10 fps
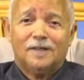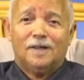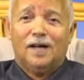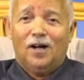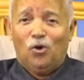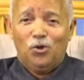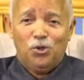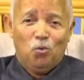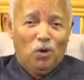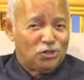uh, or
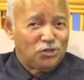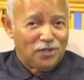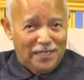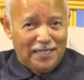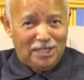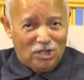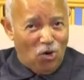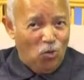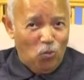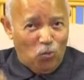you want to really
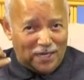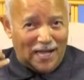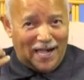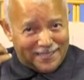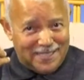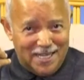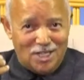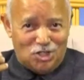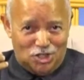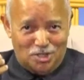know what I
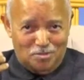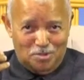teach,